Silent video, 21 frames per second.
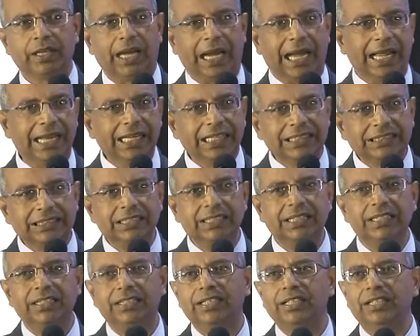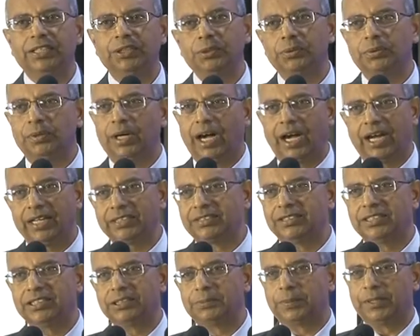Unless and until you ask
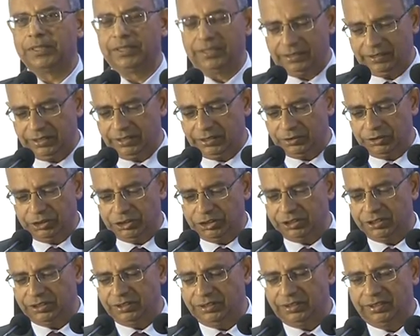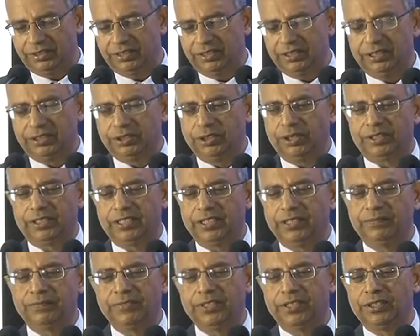this particular question, your
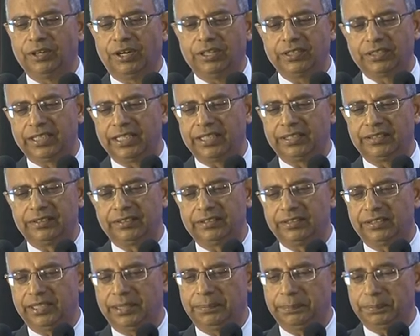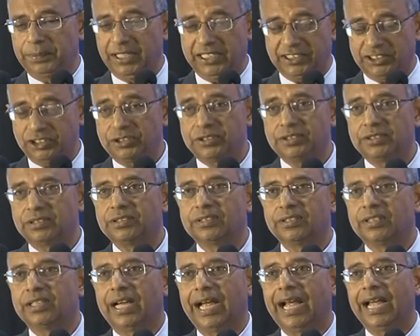team will not get impressed
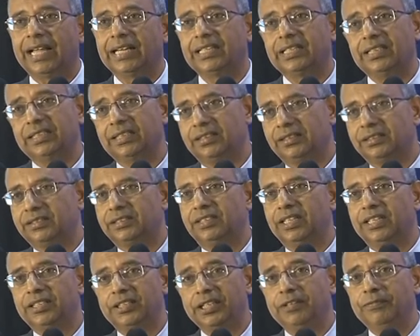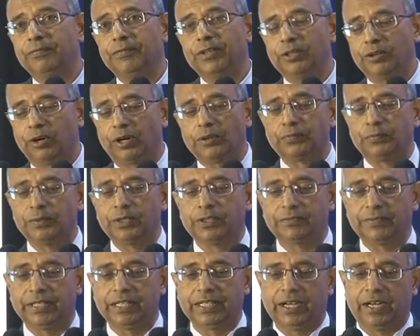and the team will not work
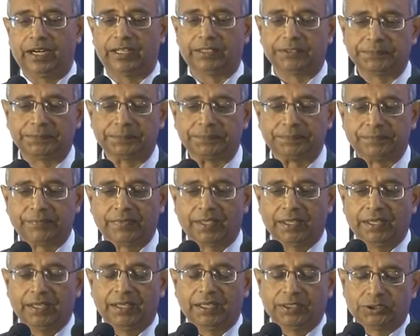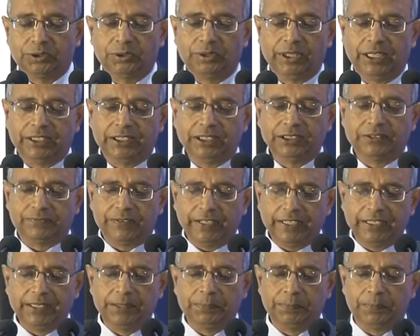very hard. So it is
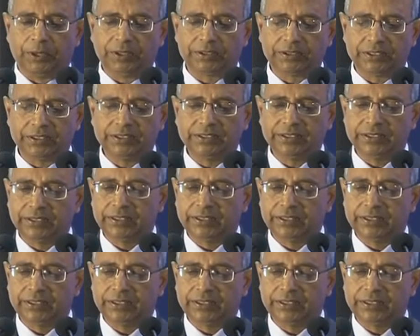very important.